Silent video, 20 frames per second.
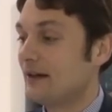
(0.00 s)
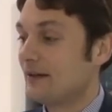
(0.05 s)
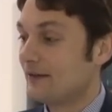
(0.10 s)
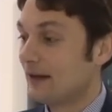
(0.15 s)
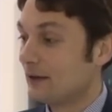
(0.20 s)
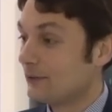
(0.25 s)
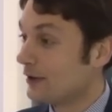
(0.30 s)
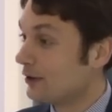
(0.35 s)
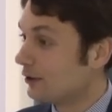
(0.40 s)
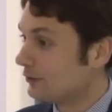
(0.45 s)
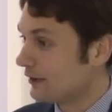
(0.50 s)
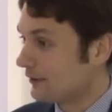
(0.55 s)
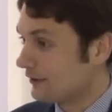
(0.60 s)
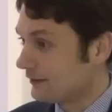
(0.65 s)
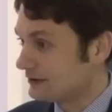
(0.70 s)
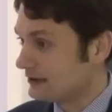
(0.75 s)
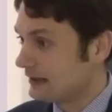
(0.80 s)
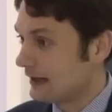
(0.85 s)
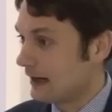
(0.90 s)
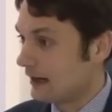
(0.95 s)
Then we go to
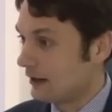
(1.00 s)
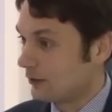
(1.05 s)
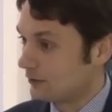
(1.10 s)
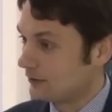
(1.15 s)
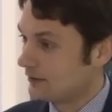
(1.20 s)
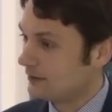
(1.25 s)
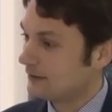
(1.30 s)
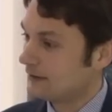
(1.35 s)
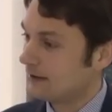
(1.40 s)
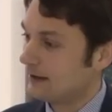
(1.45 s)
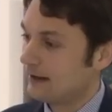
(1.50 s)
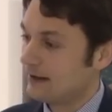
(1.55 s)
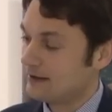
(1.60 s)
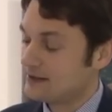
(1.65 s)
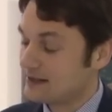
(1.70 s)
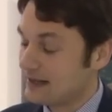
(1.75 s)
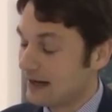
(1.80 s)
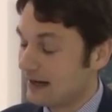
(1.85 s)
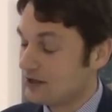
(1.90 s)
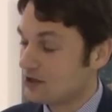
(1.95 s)
the rollout
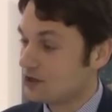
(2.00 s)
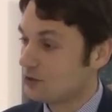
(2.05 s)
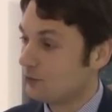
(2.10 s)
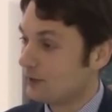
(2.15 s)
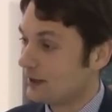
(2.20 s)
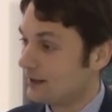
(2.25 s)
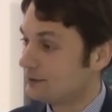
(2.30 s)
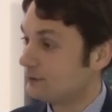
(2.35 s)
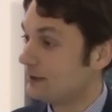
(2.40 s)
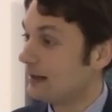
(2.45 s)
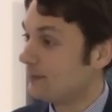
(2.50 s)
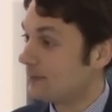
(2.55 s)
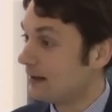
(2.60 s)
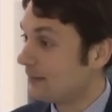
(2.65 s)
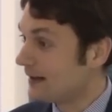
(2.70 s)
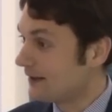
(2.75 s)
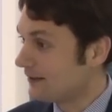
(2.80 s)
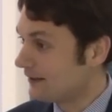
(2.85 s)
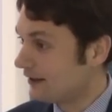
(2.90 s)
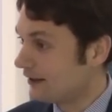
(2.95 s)
stage where we
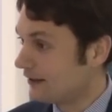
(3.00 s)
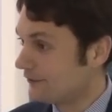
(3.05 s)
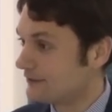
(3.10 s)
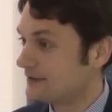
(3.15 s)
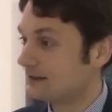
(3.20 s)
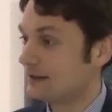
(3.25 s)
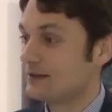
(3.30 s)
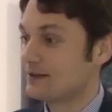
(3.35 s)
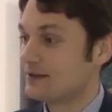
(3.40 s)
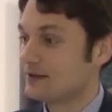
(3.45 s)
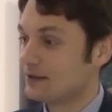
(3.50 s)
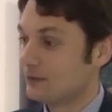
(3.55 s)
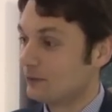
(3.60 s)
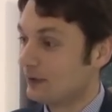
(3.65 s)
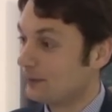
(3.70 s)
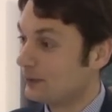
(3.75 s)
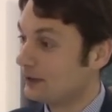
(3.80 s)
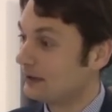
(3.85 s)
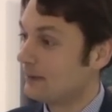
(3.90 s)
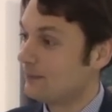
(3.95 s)
implement the governance
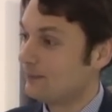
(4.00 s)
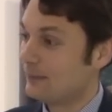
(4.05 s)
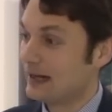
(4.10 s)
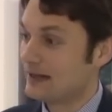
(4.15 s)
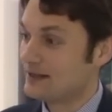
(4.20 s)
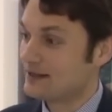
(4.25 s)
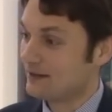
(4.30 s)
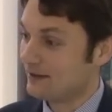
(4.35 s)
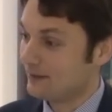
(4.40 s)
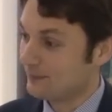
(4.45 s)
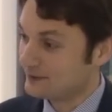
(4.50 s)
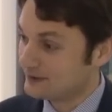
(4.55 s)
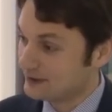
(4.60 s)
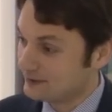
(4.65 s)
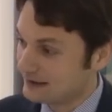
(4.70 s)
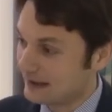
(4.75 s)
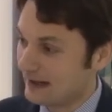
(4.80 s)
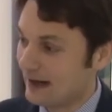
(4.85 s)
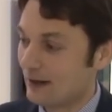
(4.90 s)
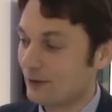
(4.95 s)
we put in place in the
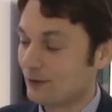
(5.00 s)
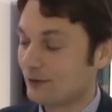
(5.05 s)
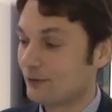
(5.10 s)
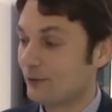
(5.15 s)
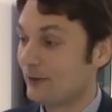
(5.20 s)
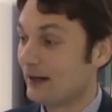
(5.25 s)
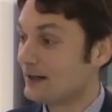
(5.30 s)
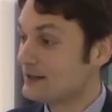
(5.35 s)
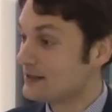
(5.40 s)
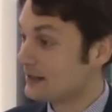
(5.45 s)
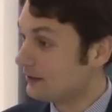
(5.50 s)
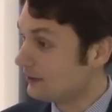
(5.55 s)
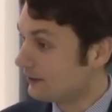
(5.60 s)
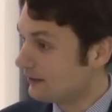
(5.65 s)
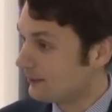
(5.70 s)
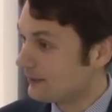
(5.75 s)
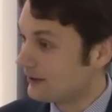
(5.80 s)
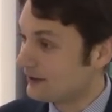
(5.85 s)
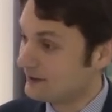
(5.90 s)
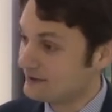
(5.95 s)
pre-rollout. We execute
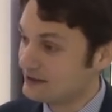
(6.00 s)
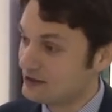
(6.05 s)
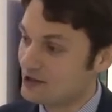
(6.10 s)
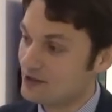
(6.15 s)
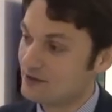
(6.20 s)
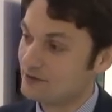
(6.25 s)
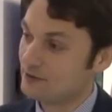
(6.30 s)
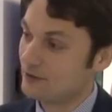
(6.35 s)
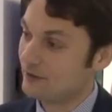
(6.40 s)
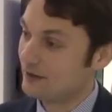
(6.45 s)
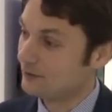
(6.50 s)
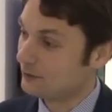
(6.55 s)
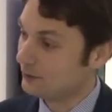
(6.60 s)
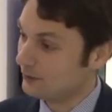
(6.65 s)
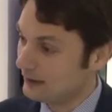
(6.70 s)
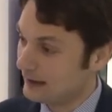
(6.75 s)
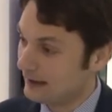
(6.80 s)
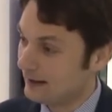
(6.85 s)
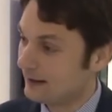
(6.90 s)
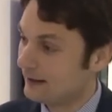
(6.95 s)
the migration through the
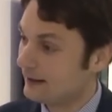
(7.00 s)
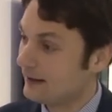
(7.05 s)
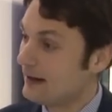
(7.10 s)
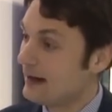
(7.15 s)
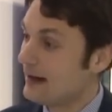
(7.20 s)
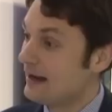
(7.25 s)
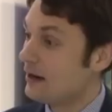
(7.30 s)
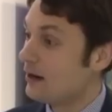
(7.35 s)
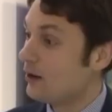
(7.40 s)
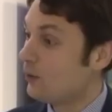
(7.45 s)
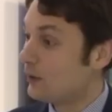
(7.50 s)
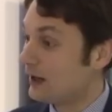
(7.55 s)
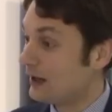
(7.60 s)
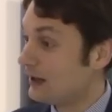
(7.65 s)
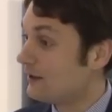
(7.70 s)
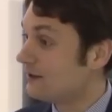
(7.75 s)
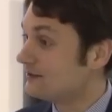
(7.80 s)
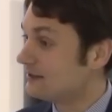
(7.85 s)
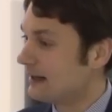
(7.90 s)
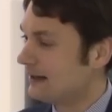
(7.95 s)
tooling. We
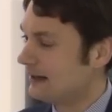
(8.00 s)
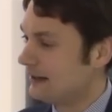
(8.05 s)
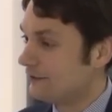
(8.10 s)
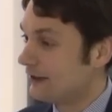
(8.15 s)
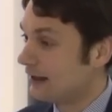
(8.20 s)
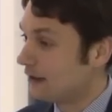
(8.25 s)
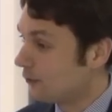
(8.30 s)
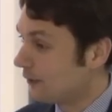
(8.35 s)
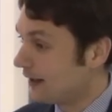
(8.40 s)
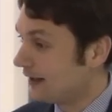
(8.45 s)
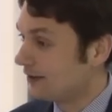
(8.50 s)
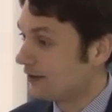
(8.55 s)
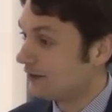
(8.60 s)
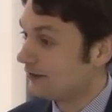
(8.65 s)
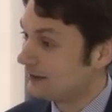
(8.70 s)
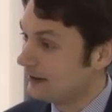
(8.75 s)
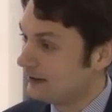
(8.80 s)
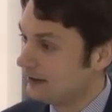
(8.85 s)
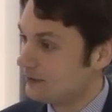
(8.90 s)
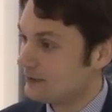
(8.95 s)
learn and evaluate
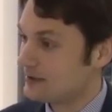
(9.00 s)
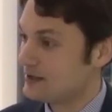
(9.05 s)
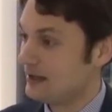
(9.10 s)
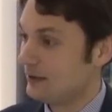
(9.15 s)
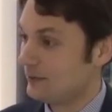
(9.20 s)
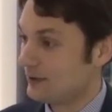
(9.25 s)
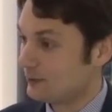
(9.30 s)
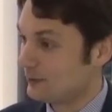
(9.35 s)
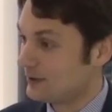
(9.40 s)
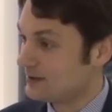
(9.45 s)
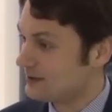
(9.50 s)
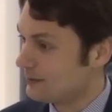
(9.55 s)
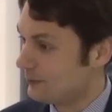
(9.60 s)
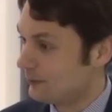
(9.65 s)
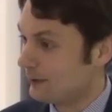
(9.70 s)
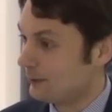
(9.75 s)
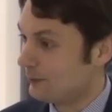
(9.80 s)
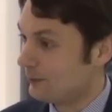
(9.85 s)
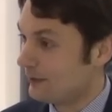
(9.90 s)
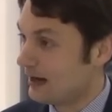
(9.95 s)
continuously
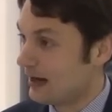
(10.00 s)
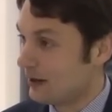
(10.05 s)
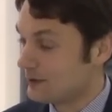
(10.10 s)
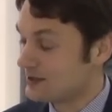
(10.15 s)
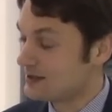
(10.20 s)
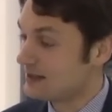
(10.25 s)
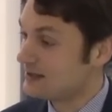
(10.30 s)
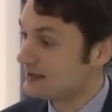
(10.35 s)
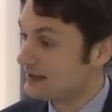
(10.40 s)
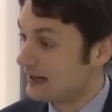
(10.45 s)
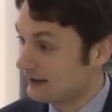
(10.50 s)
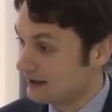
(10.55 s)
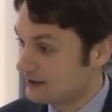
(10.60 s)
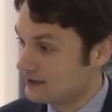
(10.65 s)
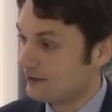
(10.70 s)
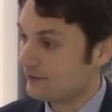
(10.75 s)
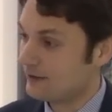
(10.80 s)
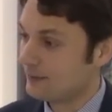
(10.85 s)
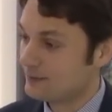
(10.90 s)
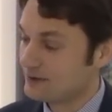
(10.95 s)
how is the
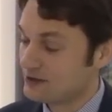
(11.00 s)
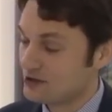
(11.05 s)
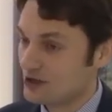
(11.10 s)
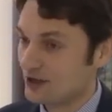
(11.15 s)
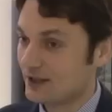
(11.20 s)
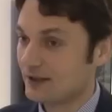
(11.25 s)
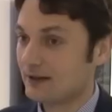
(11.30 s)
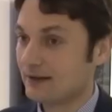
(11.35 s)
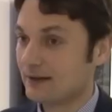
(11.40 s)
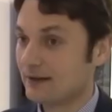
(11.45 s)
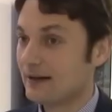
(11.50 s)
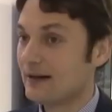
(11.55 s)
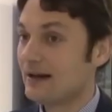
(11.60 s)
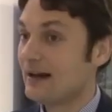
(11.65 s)
status of the project.